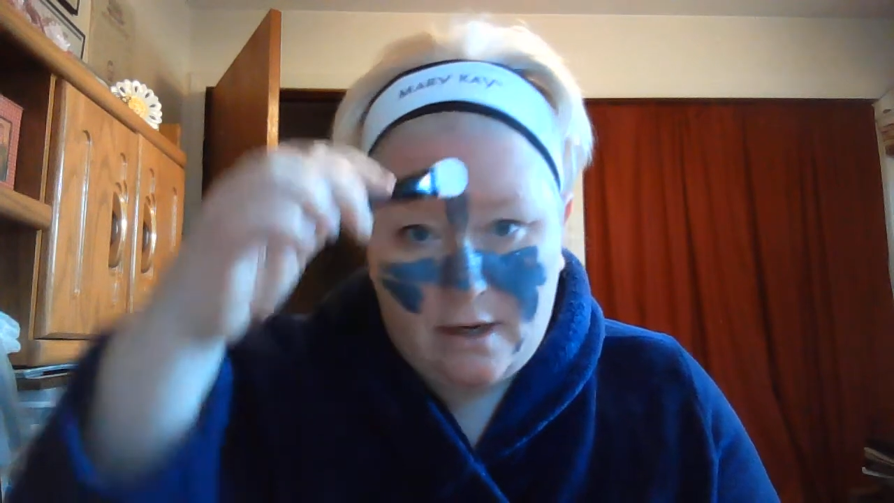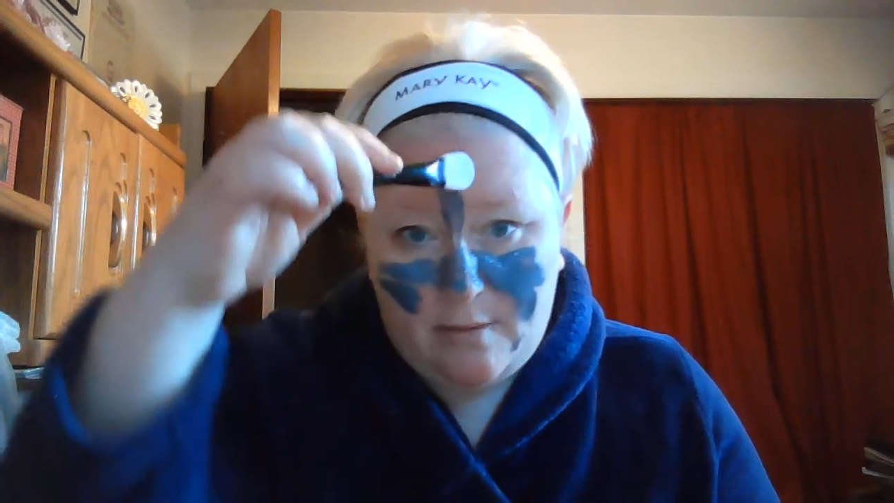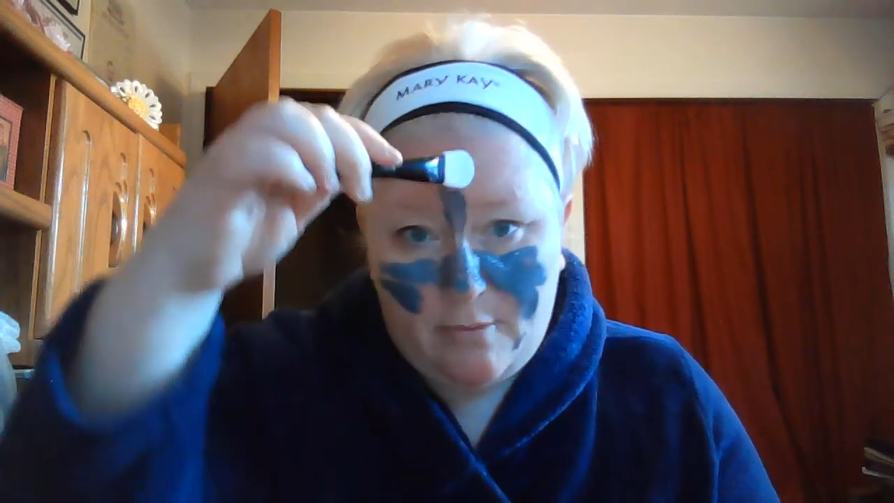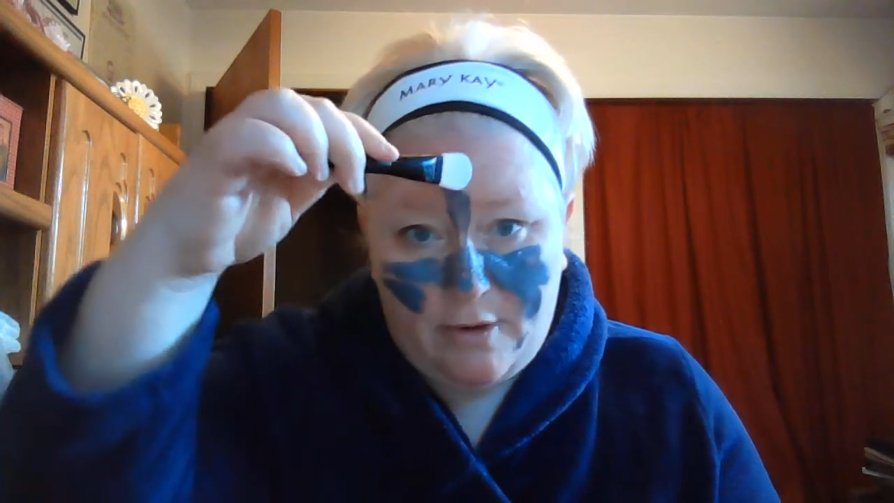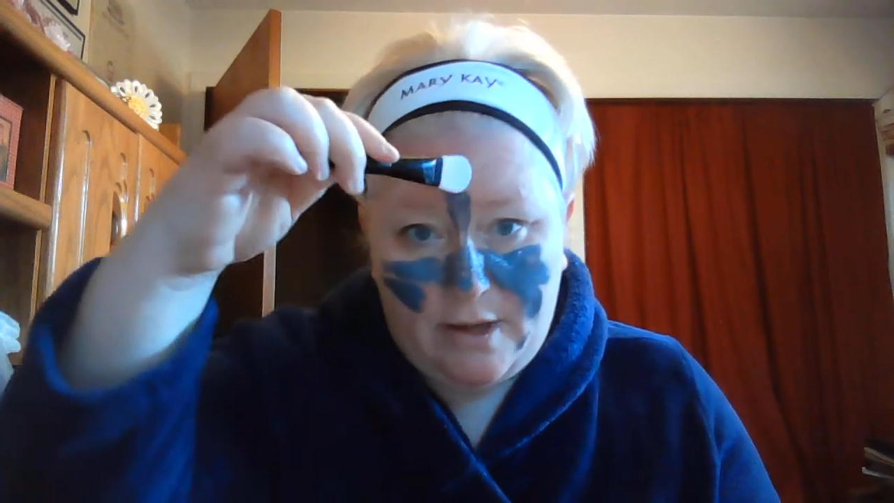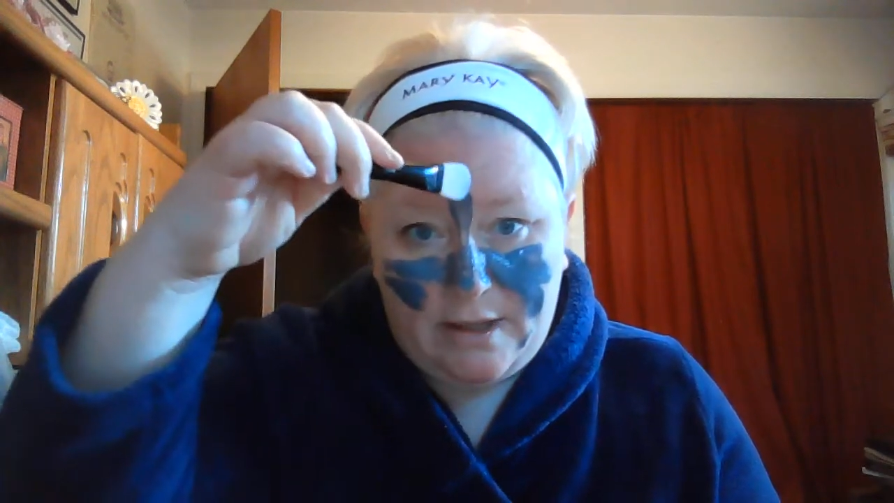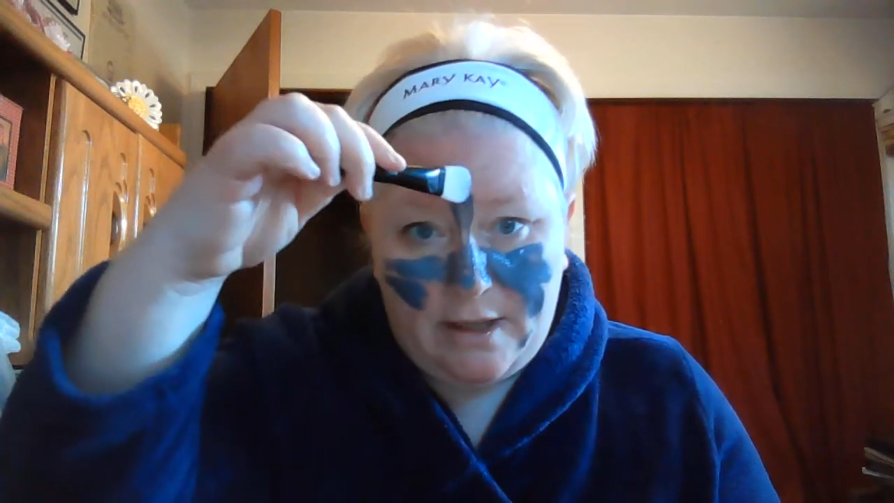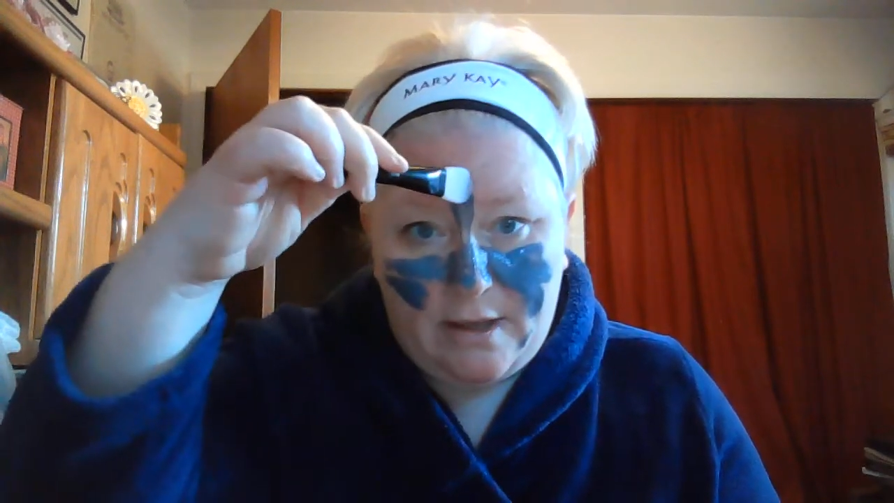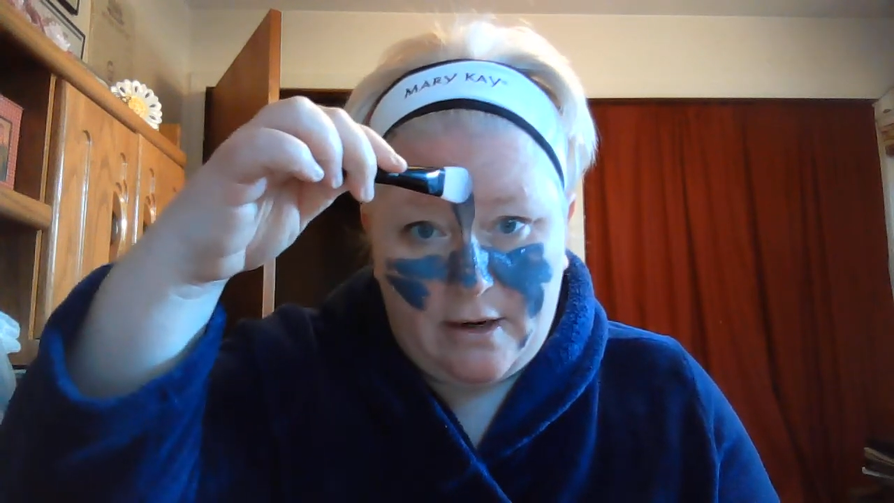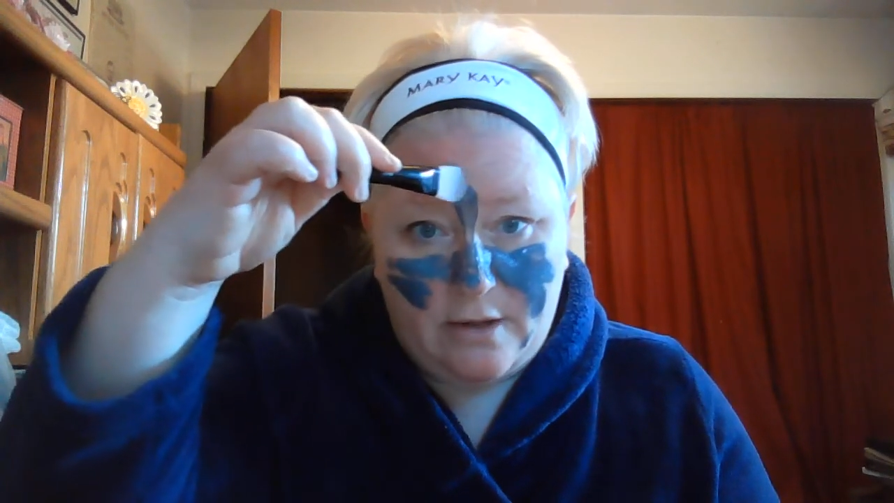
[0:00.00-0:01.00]
oily,
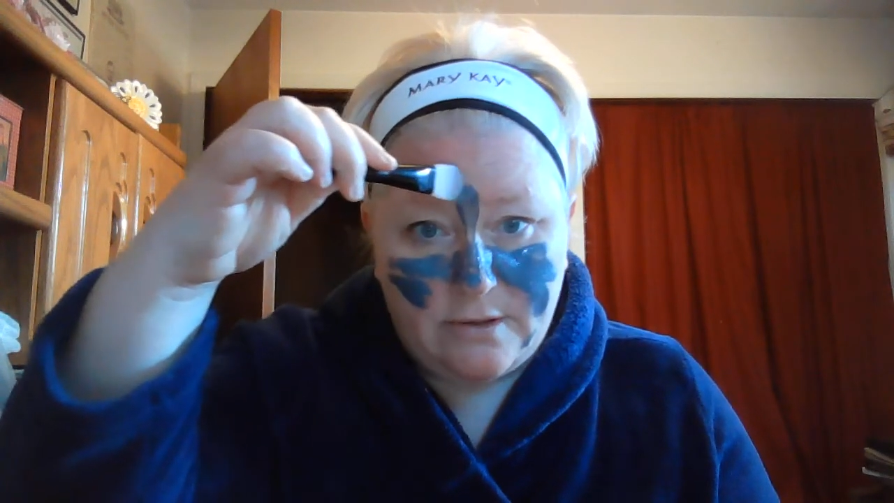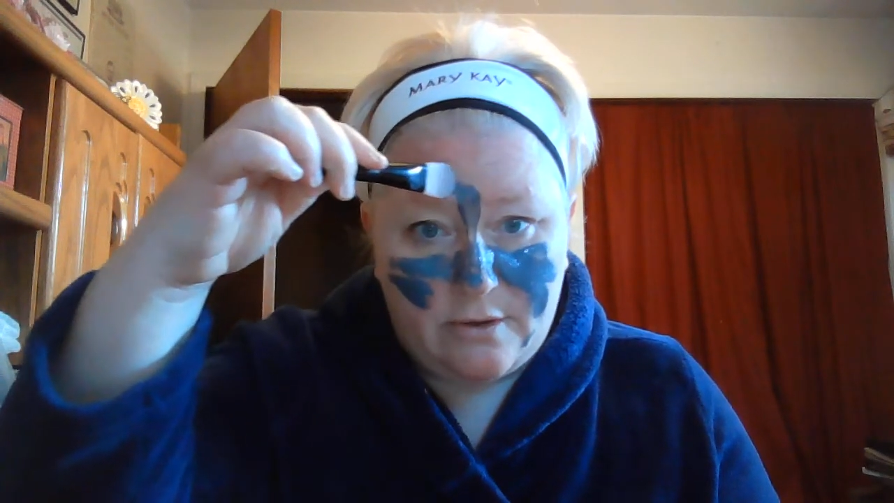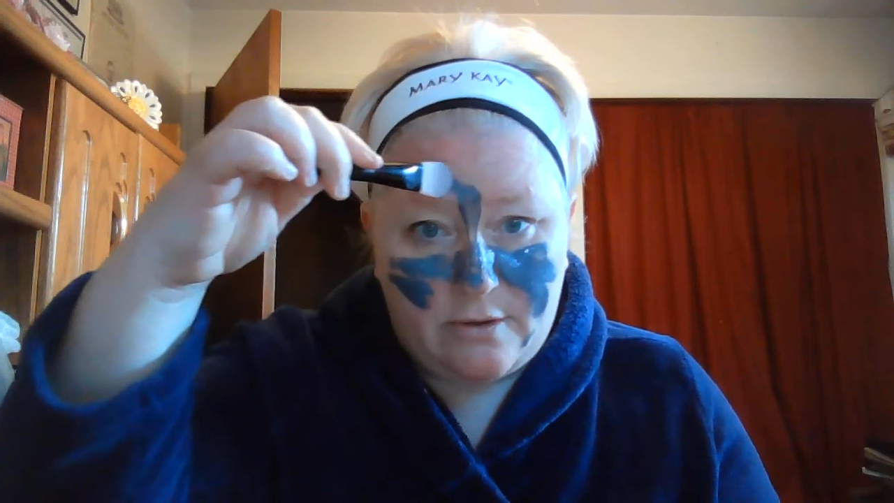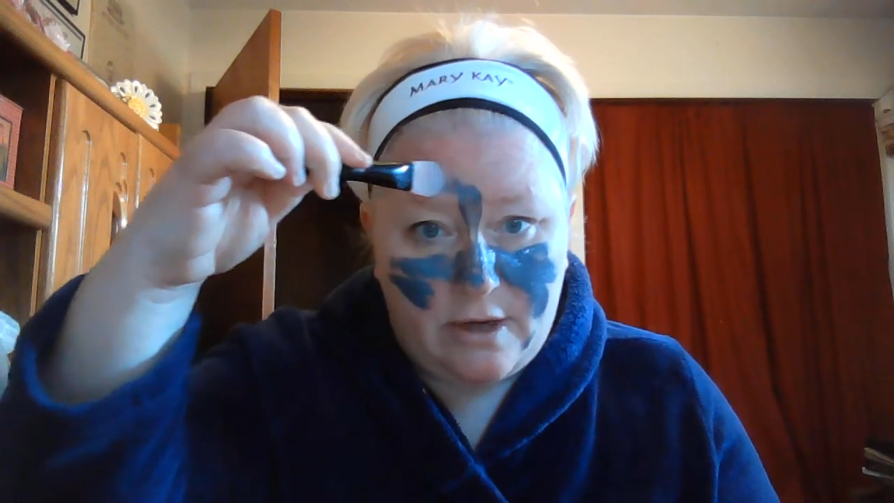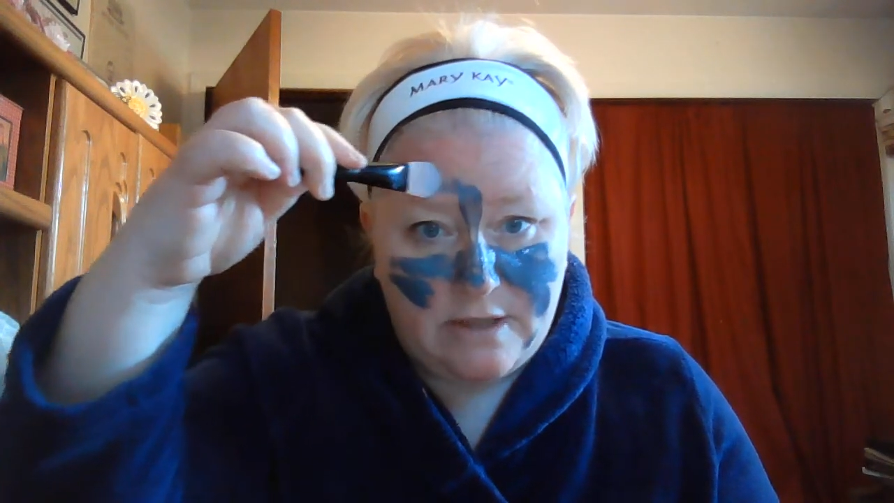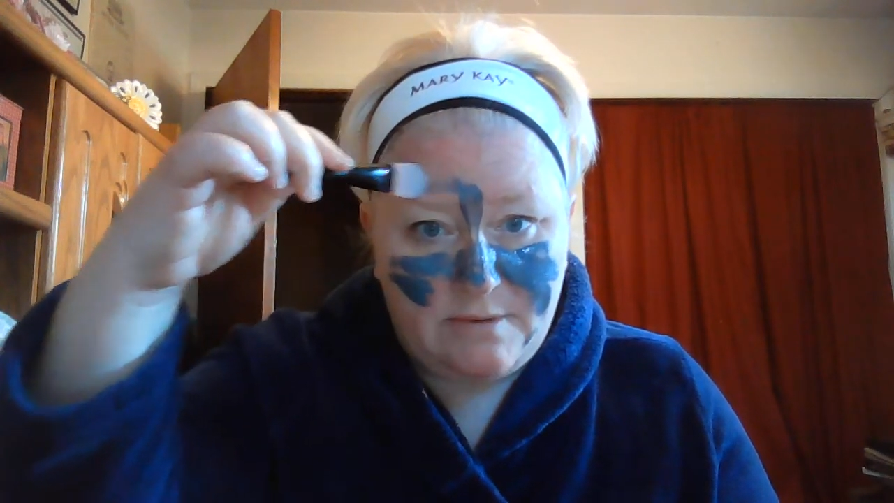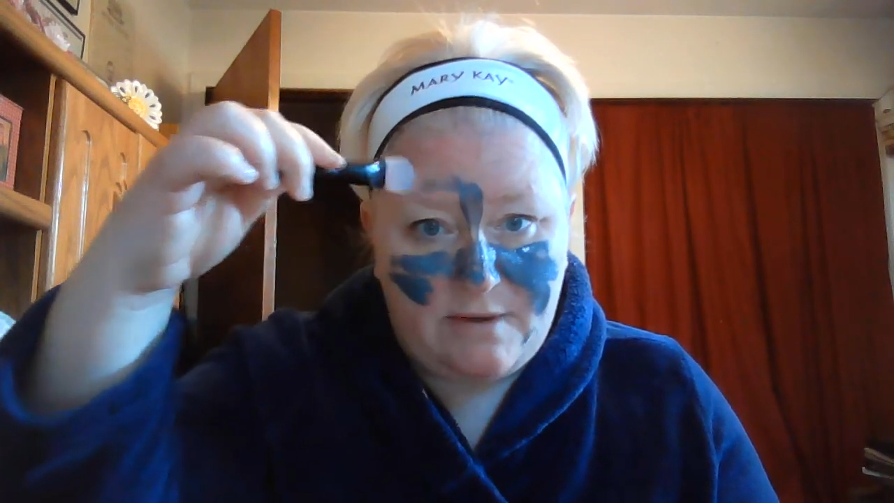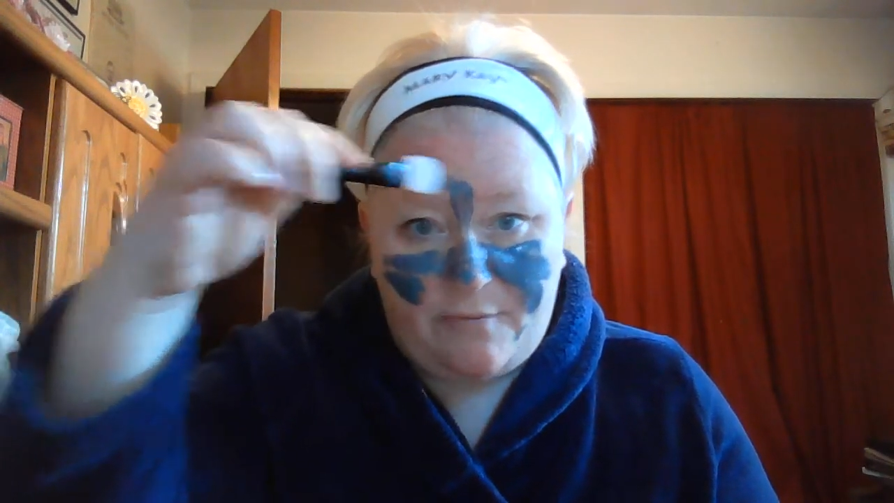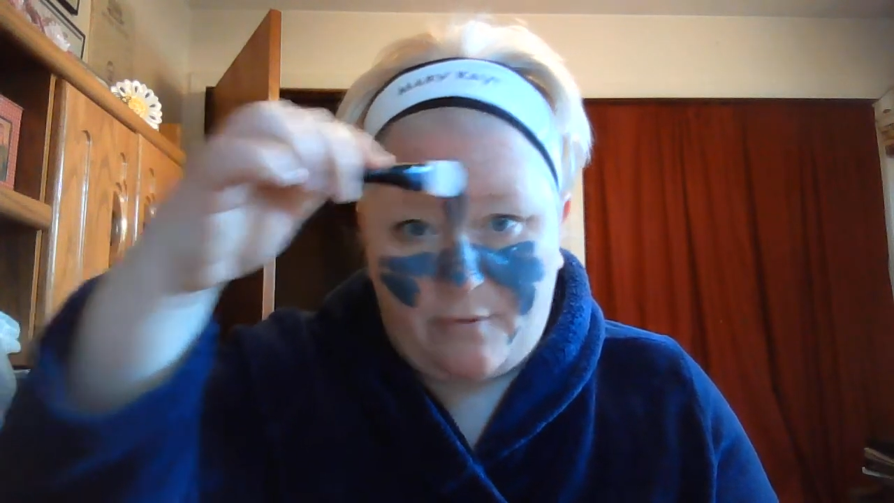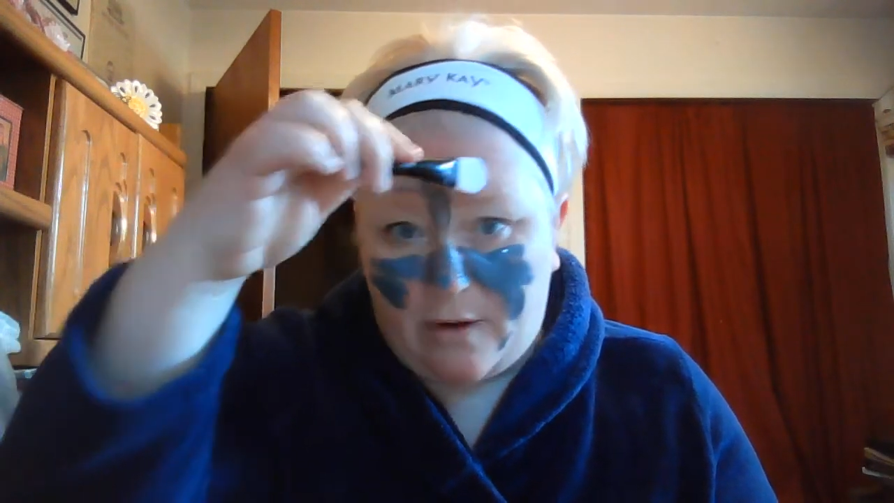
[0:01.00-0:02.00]
and also across my
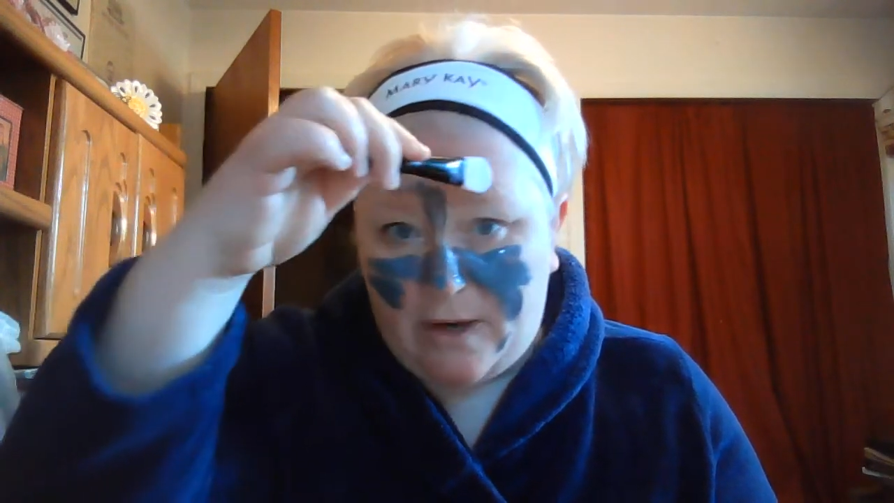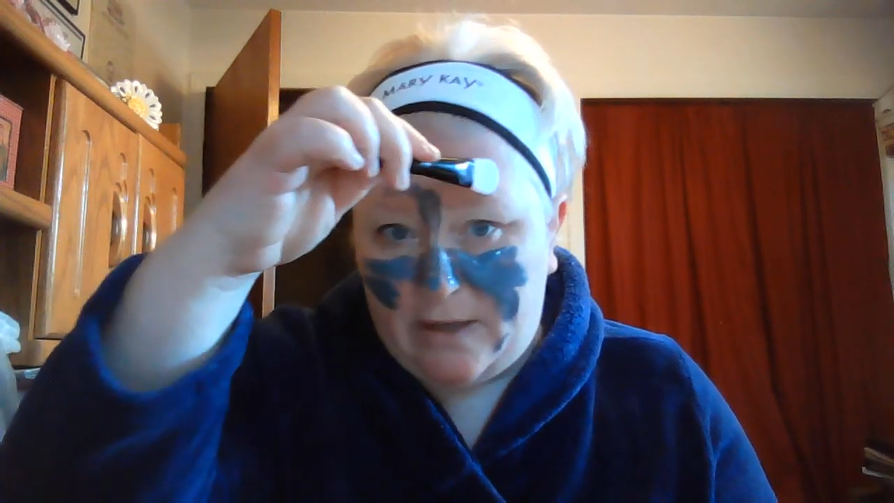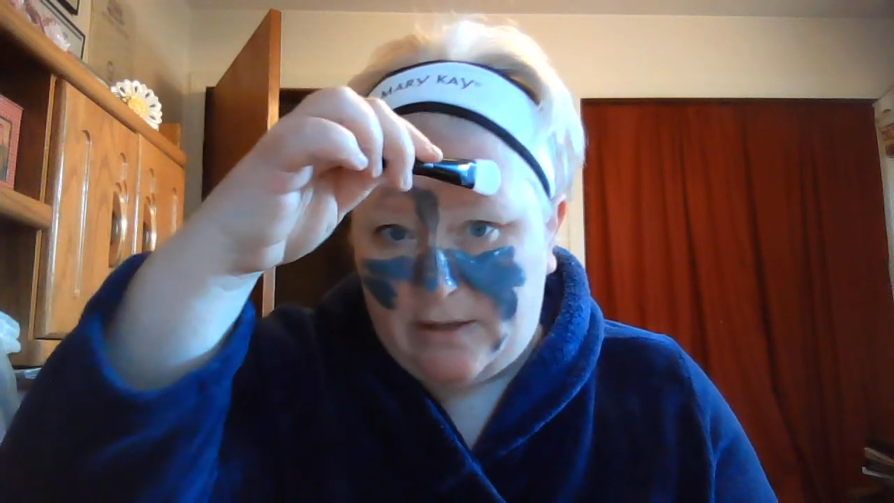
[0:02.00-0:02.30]
forehead.